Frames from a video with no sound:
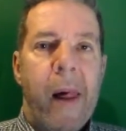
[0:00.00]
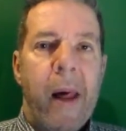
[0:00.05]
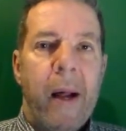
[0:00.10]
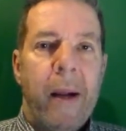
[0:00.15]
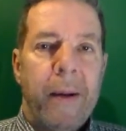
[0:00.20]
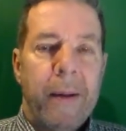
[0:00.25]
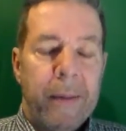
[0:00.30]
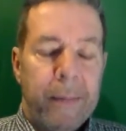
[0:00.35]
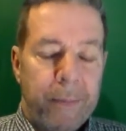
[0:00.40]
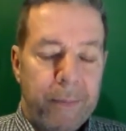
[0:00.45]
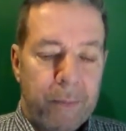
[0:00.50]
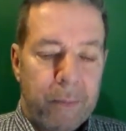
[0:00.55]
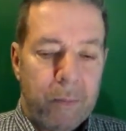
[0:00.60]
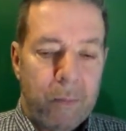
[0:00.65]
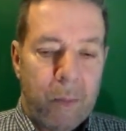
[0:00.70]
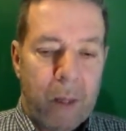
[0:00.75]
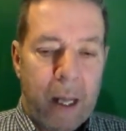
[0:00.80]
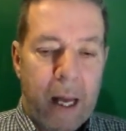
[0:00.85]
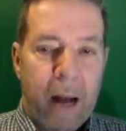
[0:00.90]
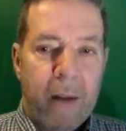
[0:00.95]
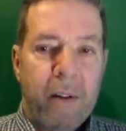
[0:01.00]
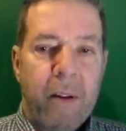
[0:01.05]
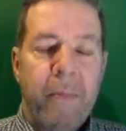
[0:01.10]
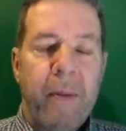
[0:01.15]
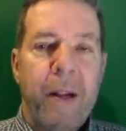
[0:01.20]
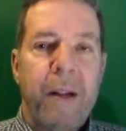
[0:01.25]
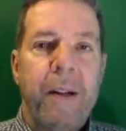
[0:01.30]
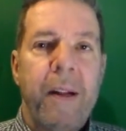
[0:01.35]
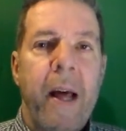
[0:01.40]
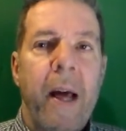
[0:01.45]
and have to
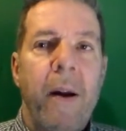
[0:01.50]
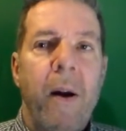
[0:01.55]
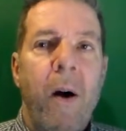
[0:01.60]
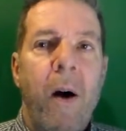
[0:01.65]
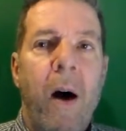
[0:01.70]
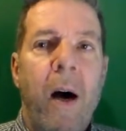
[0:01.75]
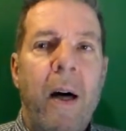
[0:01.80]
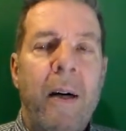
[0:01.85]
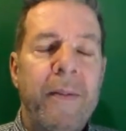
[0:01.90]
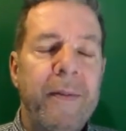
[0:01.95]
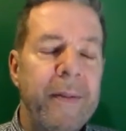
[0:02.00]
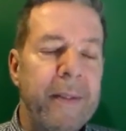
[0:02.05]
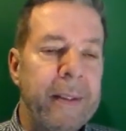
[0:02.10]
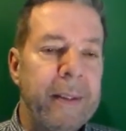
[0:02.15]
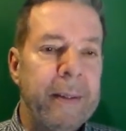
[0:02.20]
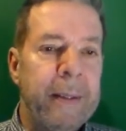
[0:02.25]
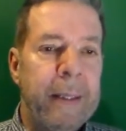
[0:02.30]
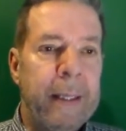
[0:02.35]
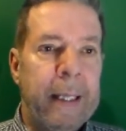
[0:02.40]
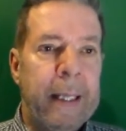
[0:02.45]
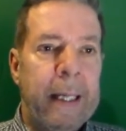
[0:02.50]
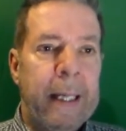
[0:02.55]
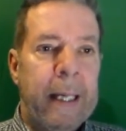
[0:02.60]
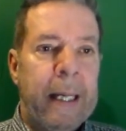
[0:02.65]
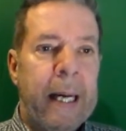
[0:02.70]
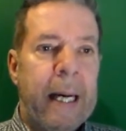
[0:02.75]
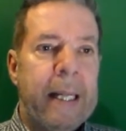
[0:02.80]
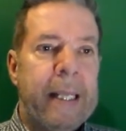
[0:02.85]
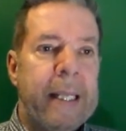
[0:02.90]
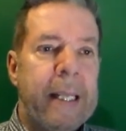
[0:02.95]
be sent off
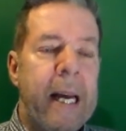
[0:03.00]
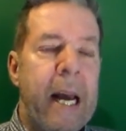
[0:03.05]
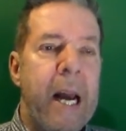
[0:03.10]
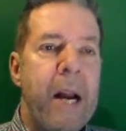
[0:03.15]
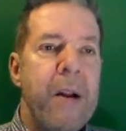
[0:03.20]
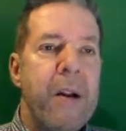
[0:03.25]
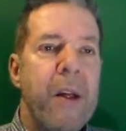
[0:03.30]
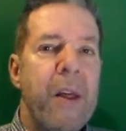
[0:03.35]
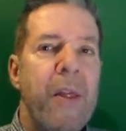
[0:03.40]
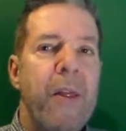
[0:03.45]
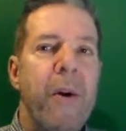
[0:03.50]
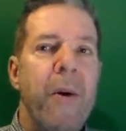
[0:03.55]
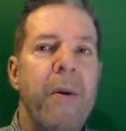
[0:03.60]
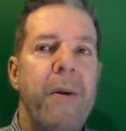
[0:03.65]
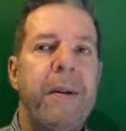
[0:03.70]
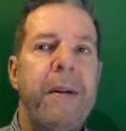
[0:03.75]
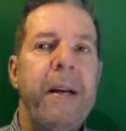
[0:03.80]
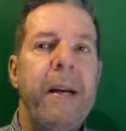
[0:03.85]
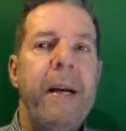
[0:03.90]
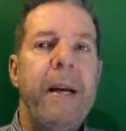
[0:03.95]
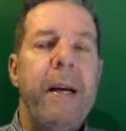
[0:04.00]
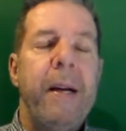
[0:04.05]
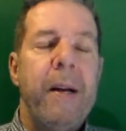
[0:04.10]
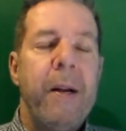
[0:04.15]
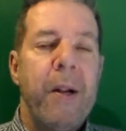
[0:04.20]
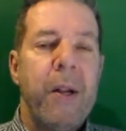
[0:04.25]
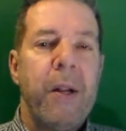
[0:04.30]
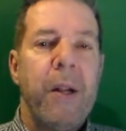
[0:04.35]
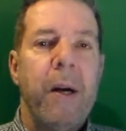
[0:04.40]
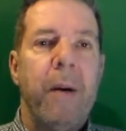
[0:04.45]
at the age of
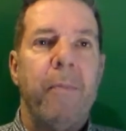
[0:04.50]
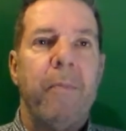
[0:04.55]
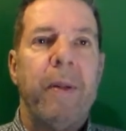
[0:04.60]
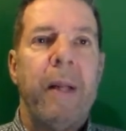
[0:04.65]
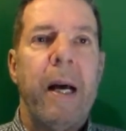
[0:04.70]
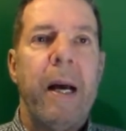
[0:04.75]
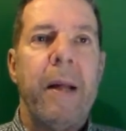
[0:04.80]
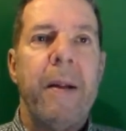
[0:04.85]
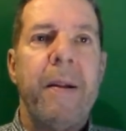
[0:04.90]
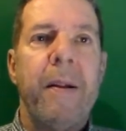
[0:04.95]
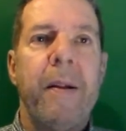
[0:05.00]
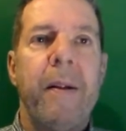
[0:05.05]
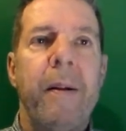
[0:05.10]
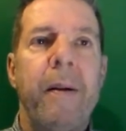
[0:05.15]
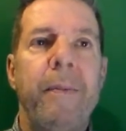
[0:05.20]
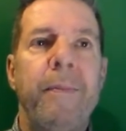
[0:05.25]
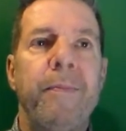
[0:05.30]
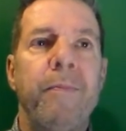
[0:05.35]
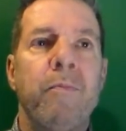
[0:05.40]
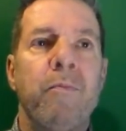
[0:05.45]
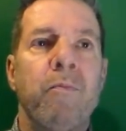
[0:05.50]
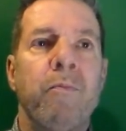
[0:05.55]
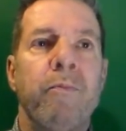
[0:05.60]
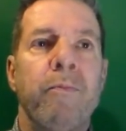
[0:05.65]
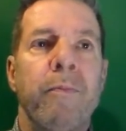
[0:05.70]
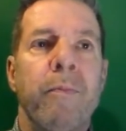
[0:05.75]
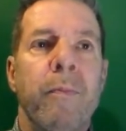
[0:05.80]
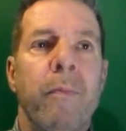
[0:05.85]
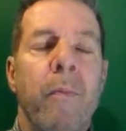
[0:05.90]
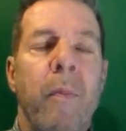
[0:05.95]
13 to someplace,
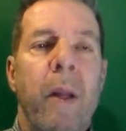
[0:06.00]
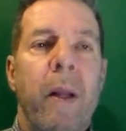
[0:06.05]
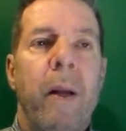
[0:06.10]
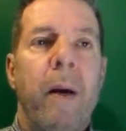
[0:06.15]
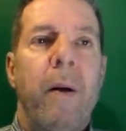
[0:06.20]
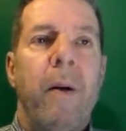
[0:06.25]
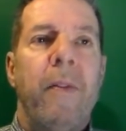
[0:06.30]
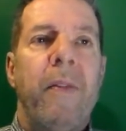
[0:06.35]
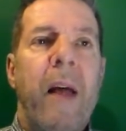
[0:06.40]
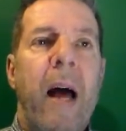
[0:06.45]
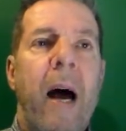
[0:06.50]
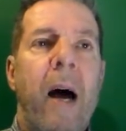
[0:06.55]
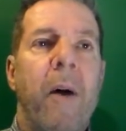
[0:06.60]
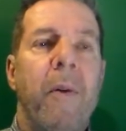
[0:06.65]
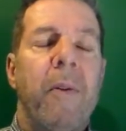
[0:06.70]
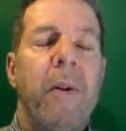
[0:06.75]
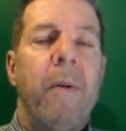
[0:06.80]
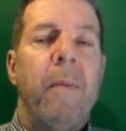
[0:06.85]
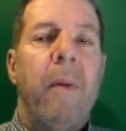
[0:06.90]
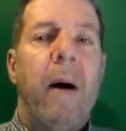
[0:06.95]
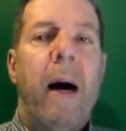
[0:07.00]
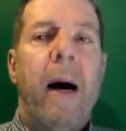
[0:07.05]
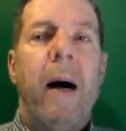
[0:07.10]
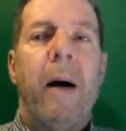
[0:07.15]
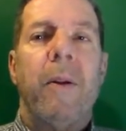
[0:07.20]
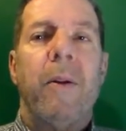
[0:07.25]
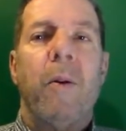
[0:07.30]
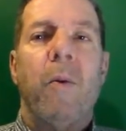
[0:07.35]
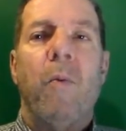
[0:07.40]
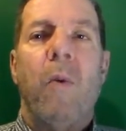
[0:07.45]
1,000
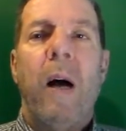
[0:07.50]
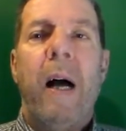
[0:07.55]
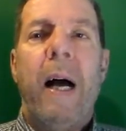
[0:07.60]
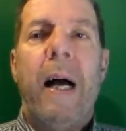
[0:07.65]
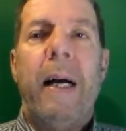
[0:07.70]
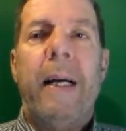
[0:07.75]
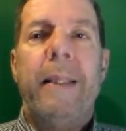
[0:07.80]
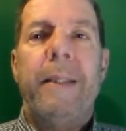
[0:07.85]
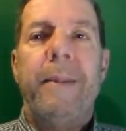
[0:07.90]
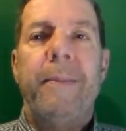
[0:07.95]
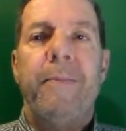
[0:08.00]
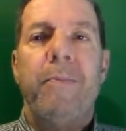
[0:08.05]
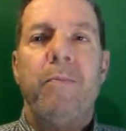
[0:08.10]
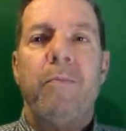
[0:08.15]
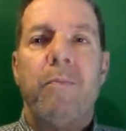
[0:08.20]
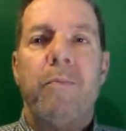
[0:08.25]
miles away